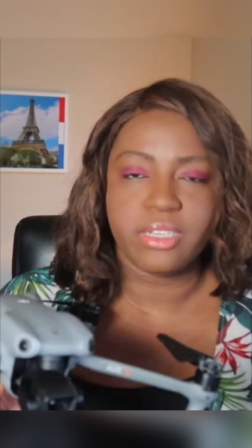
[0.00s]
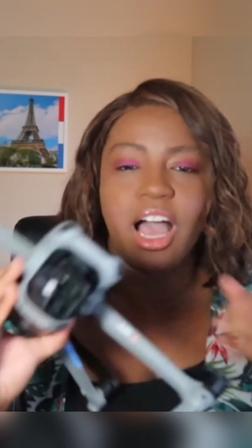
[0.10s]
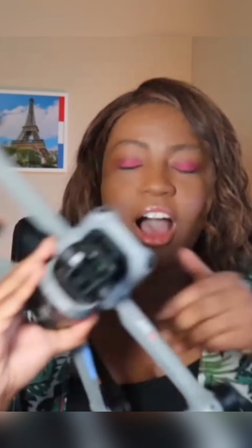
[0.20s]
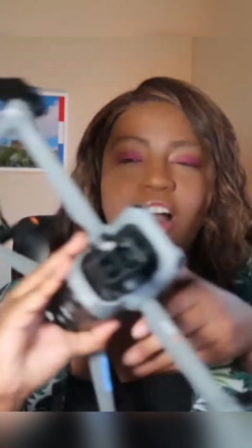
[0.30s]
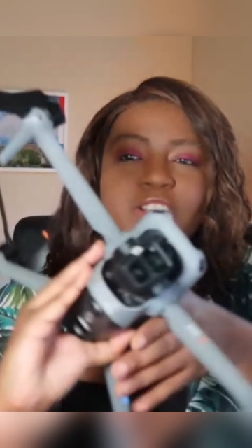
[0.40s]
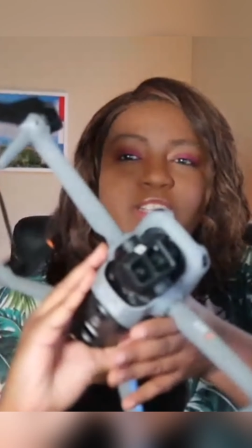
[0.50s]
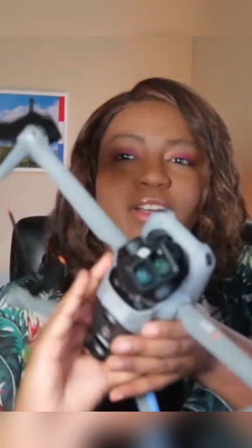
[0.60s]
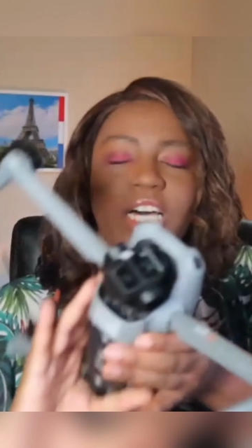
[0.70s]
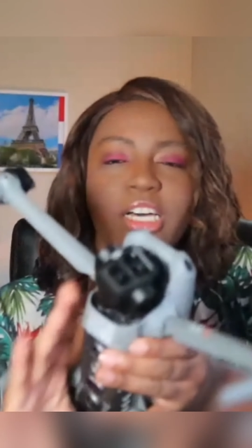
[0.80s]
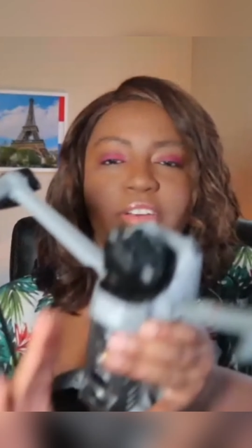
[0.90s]
I also
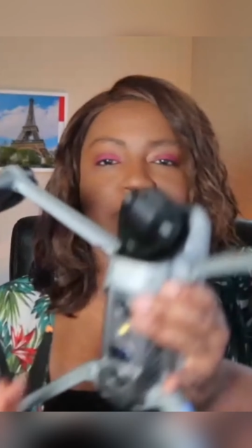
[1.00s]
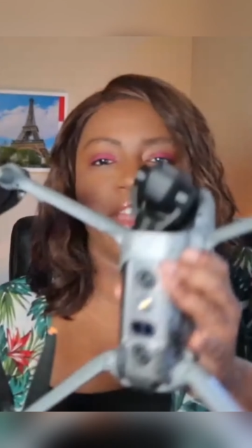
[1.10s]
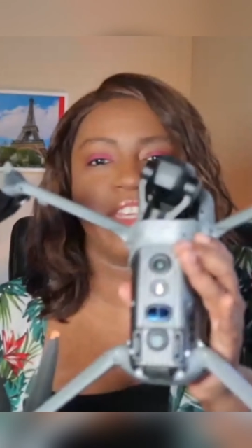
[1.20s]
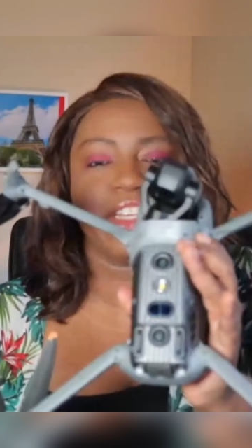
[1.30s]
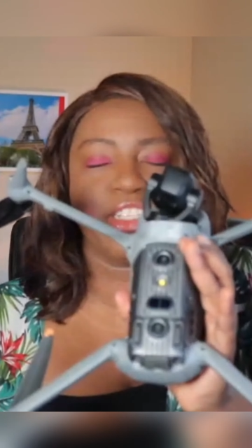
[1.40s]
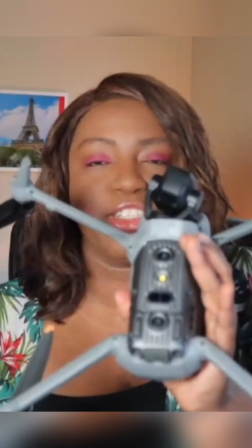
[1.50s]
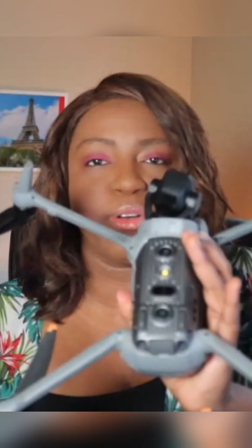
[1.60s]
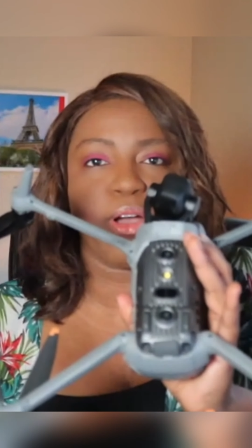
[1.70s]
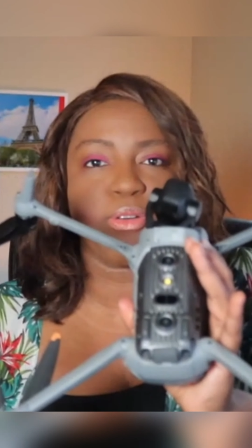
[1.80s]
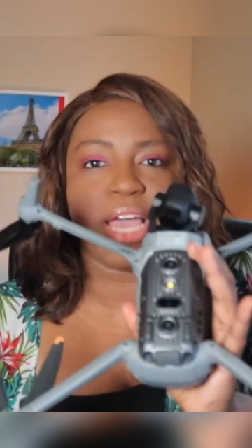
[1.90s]
love that this
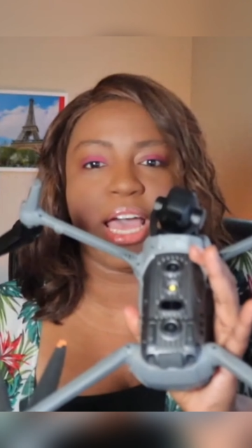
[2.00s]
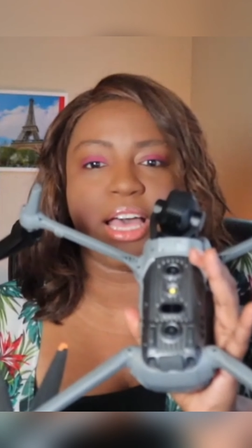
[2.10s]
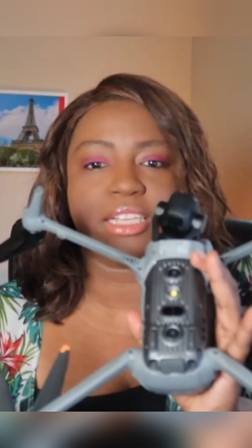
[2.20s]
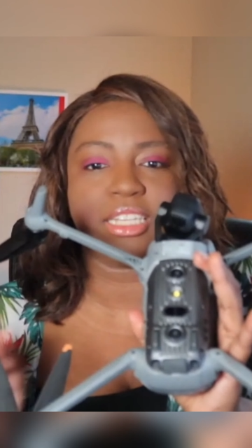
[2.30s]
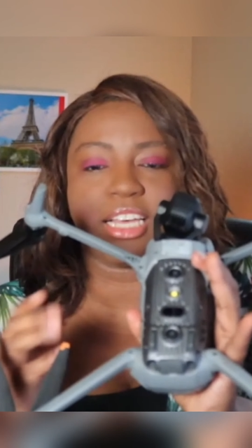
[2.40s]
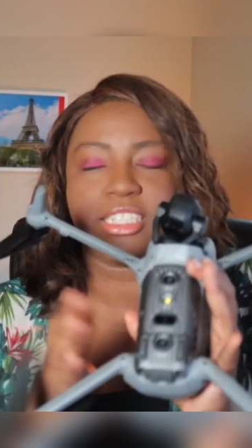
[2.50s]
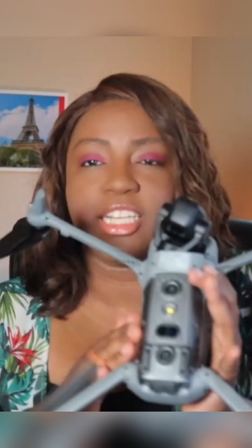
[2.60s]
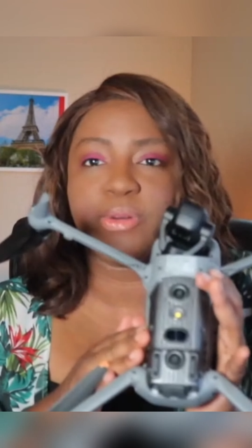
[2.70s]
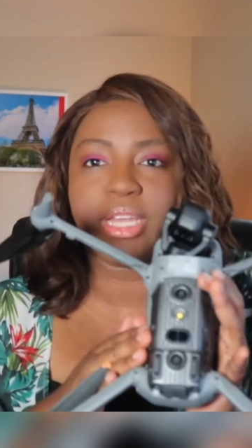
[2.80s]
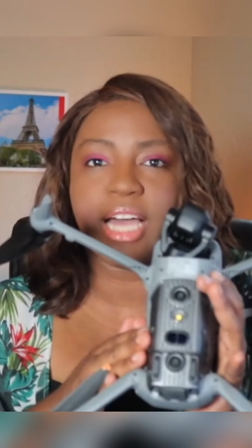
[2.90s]
drone has an
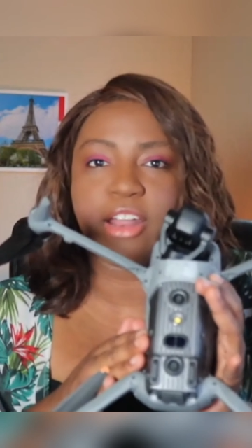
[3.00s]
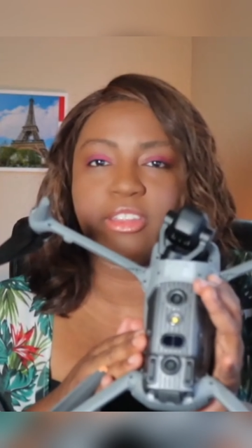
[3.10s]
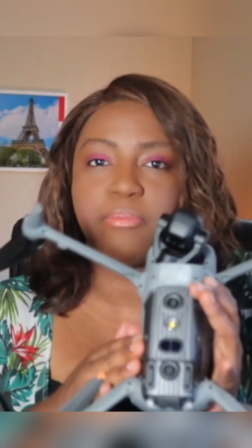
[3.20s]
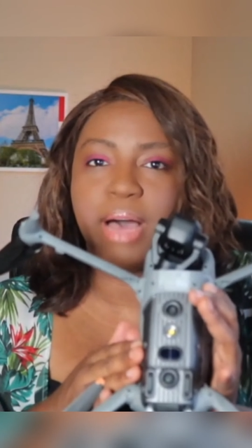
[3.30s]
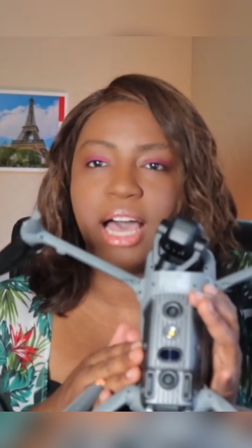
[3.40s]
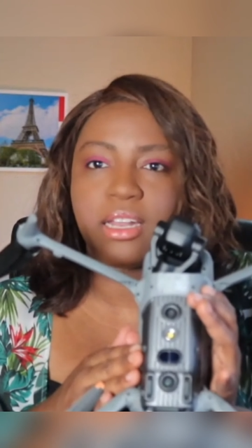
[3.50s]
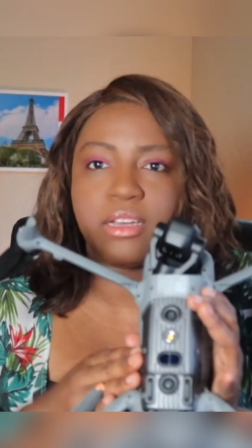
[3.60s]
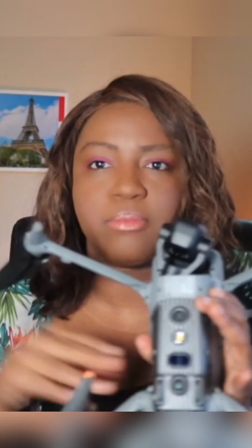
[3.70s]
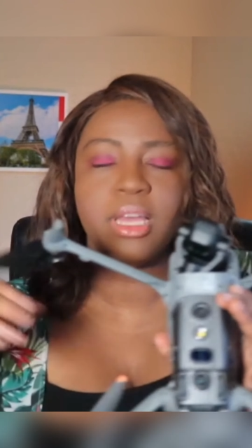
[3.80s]
auxiliary light on the bottom